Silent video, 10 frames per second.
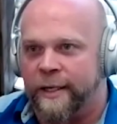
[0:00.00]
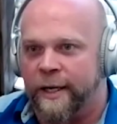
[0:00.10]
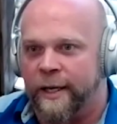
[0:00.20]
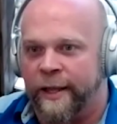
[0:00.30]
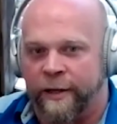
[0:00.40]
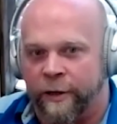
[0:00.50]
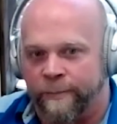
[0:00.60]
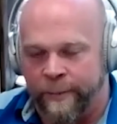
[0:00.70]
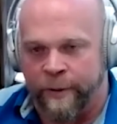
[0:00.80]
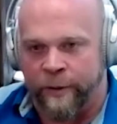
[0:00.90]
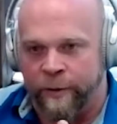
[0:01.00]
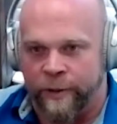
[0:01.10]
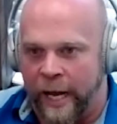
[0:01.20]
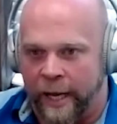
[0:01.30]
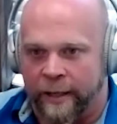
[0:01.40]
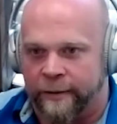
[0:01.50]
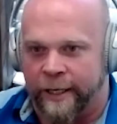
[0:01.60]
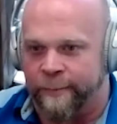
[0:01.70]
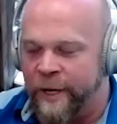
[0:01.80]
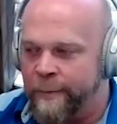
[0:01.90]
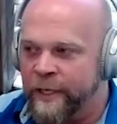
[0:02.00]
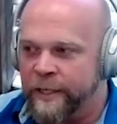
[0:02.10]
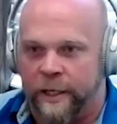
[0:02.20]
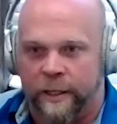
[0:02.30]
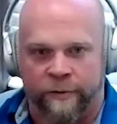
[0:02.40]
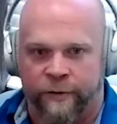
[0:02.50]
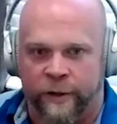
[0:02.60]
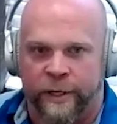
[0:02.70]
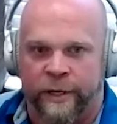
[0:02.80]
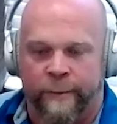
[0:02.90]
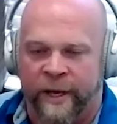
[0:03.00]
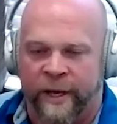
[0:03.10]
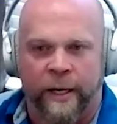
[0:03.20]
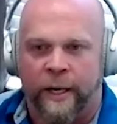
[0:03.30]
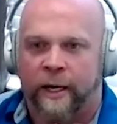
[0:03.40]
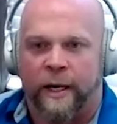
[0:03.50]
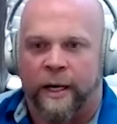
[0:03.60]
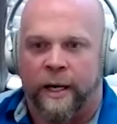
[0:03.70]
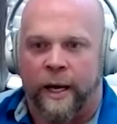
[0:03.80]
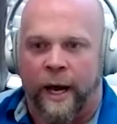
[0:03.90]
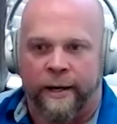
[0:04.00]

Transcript: that there are people who are not like me, because I'll go through it and I'm like, how